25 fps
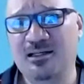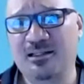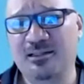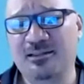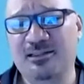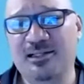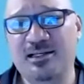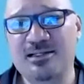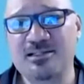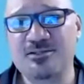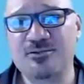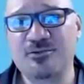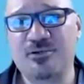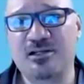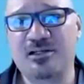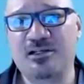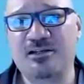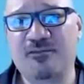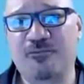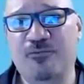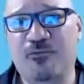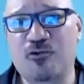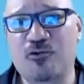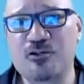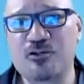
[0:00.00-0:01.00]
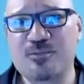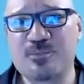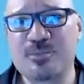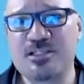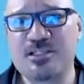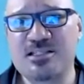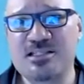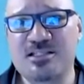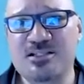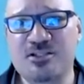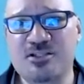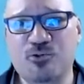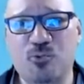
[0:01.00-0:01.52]
that's not an enforcement
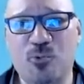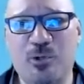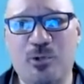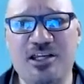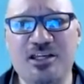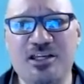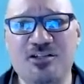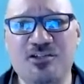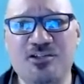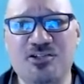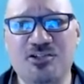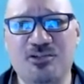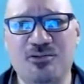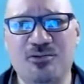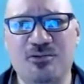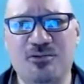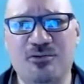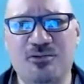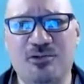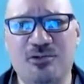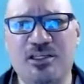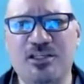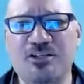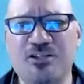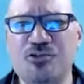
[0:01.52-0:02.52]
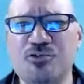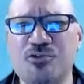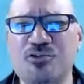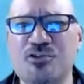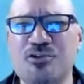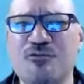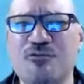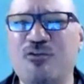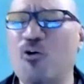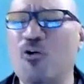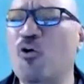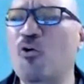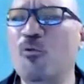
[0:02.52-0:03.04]
situation, or issues
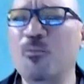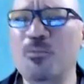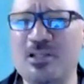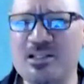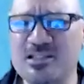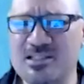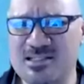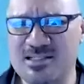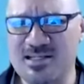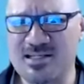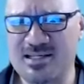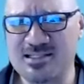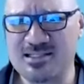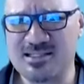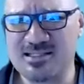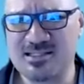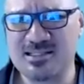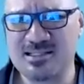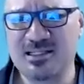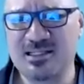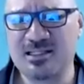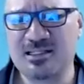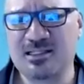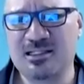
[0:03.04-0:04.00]
of homelessness.